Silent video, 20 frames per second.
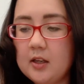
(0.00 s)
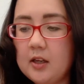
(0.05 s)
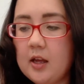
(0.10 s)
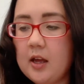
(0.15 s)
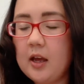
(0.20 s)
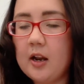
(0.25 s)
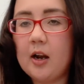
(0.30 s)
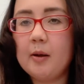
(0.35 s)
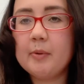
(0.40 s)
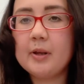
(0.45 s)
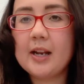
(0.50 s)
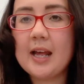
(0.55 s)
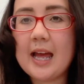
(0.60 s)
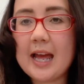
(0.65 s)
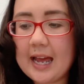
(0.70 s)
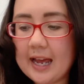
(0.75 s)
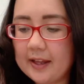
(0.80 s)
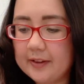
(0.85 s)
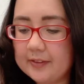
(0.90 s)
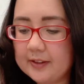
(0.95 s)
And I'm going to
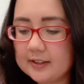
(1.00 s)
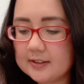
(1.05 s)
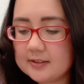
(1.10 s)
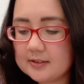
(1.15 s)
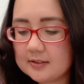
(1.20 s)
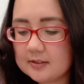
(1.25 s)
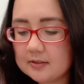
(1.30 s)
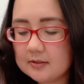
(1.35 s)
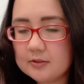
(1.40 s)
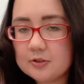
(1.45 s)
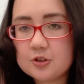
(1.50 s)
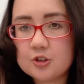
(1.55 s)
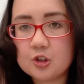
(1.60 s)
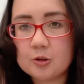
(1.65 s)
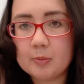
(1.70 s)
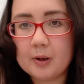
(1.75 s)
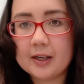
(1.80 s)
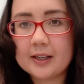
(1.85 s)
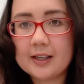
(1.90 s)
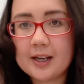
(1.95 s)
add this to
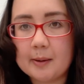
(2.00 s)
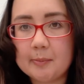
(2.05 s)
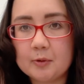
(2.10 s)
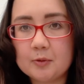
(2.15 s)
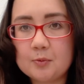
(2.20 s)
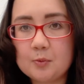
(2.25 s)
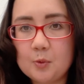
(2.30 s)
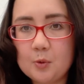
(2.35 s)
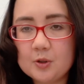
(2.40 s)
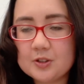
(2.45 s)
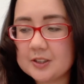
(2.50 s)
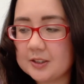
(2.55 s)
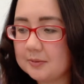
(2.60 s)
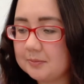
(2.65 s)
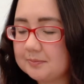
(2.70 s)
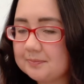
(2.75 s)
my cup of water.